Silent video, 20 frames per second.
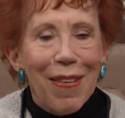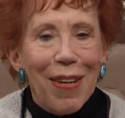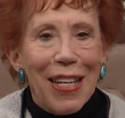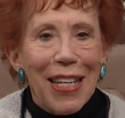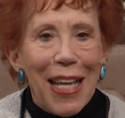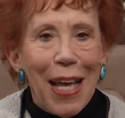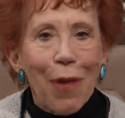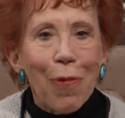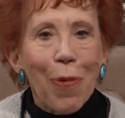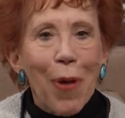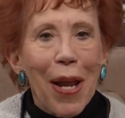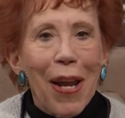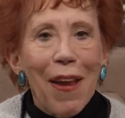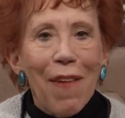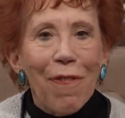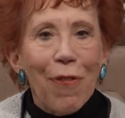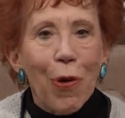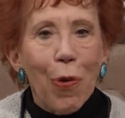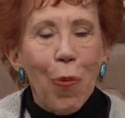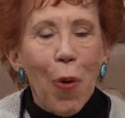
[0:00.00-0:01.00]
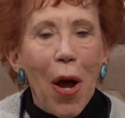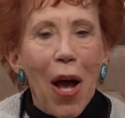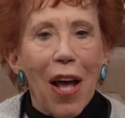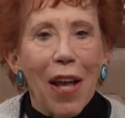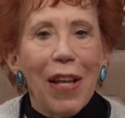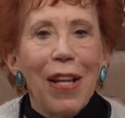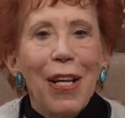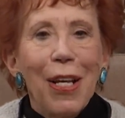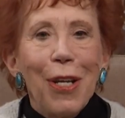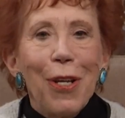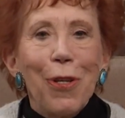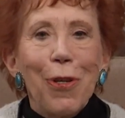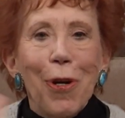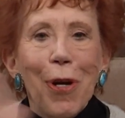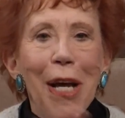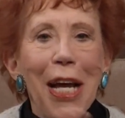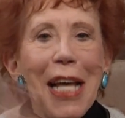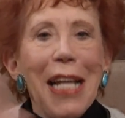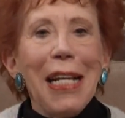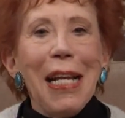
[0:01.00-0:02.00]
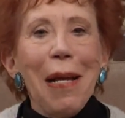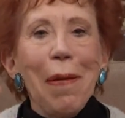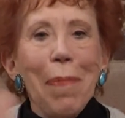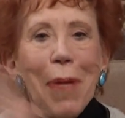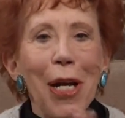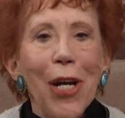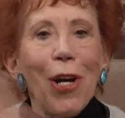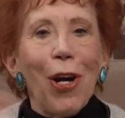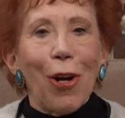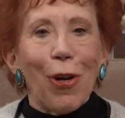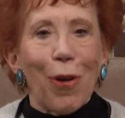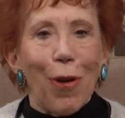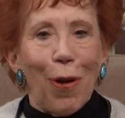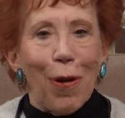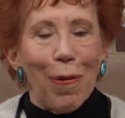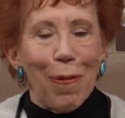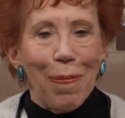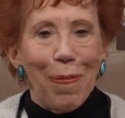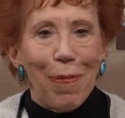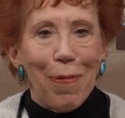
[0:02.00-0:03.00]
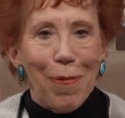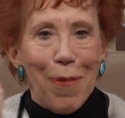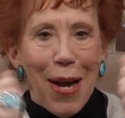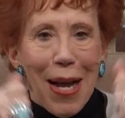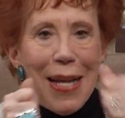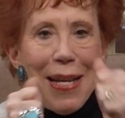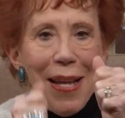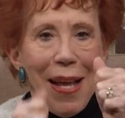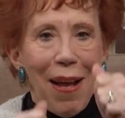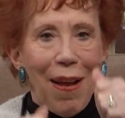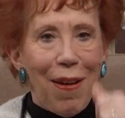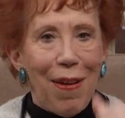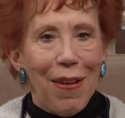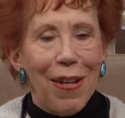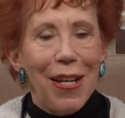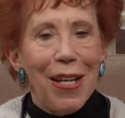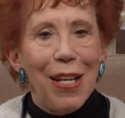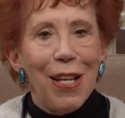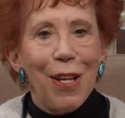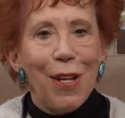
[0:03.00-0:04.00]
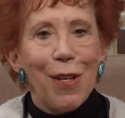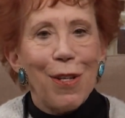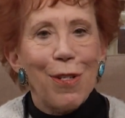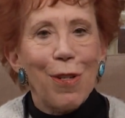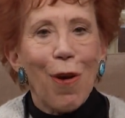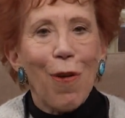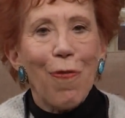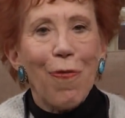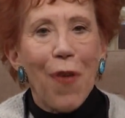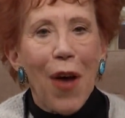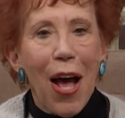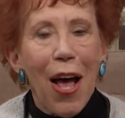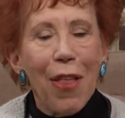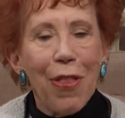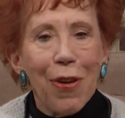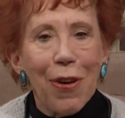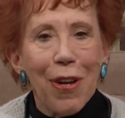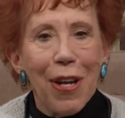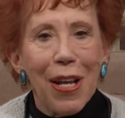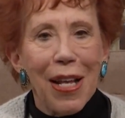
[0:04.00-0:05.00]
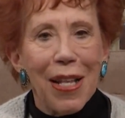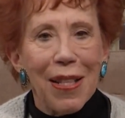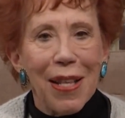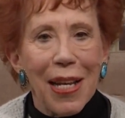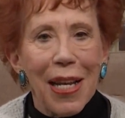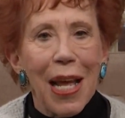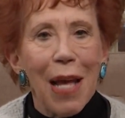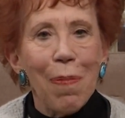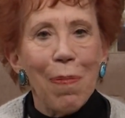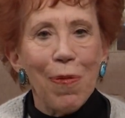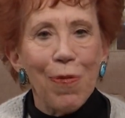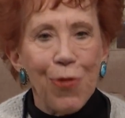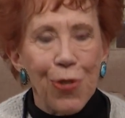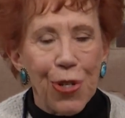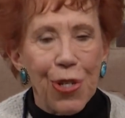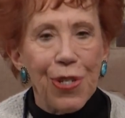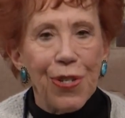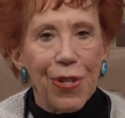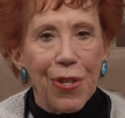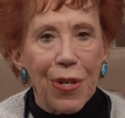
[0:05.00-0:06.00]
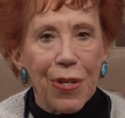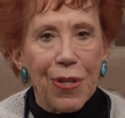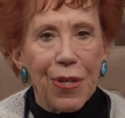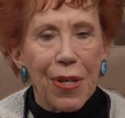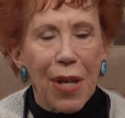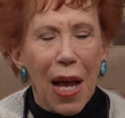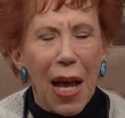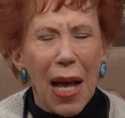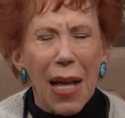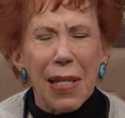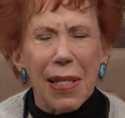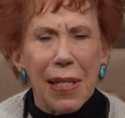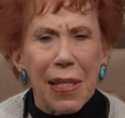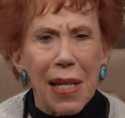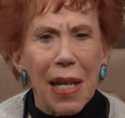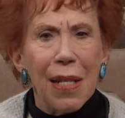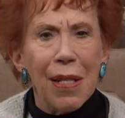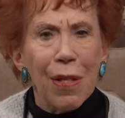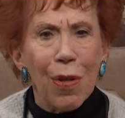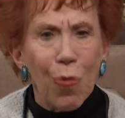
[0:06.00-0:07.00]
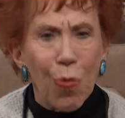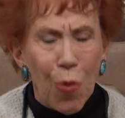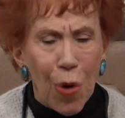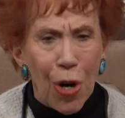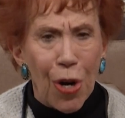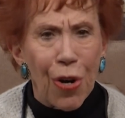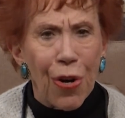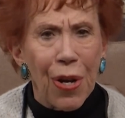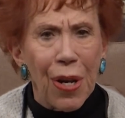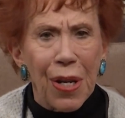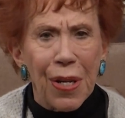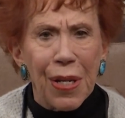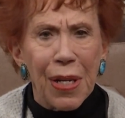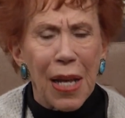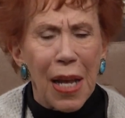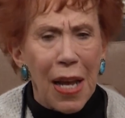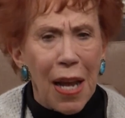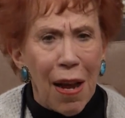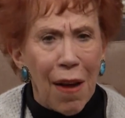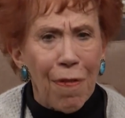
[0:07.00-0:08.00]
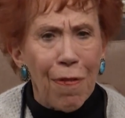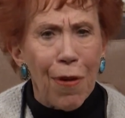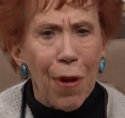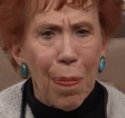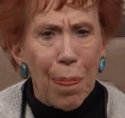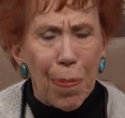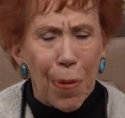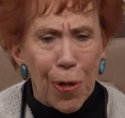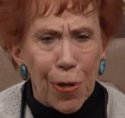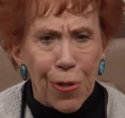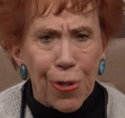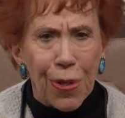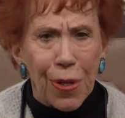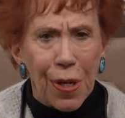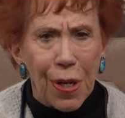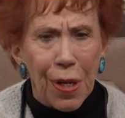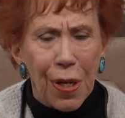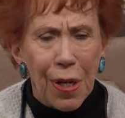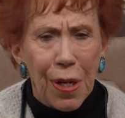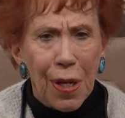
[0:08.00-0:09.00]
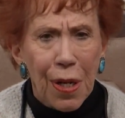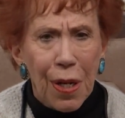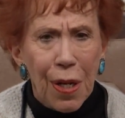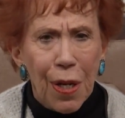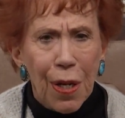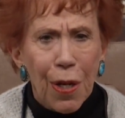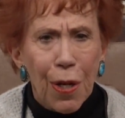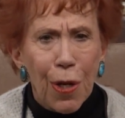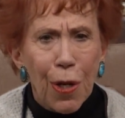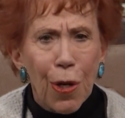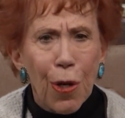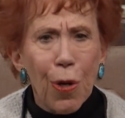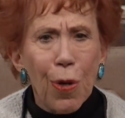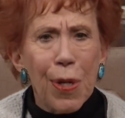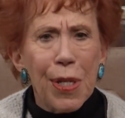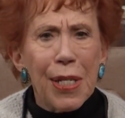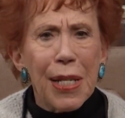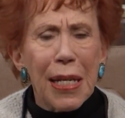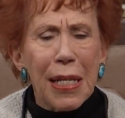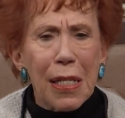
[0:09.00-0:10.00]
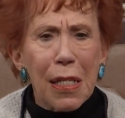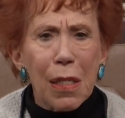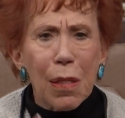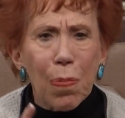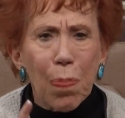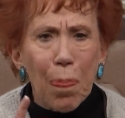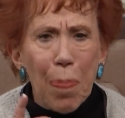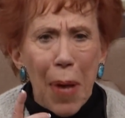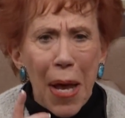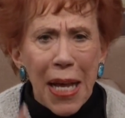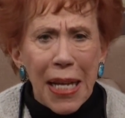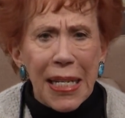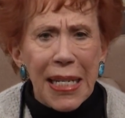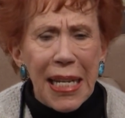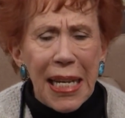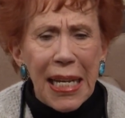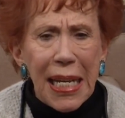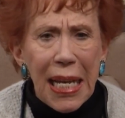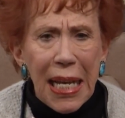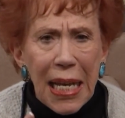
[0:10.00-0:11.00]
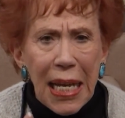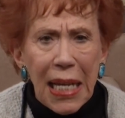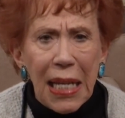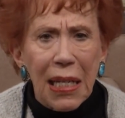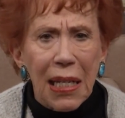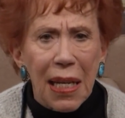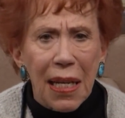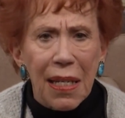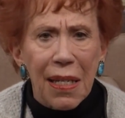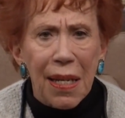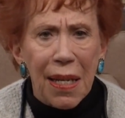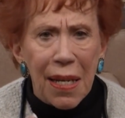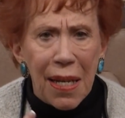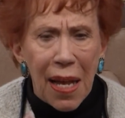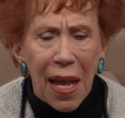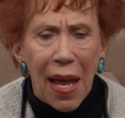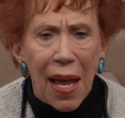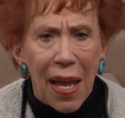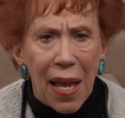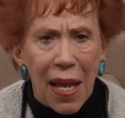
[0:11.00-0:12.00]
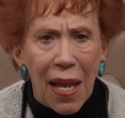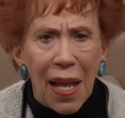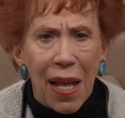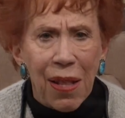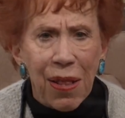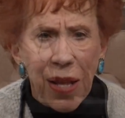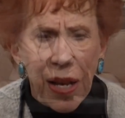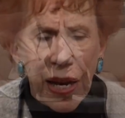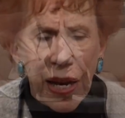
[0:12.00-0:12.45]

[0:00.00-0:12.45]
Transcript: Get ready for what? Your healing miracle right now. So, Father, in the name of Jesus, I send the word into every person who is expecting healing today in the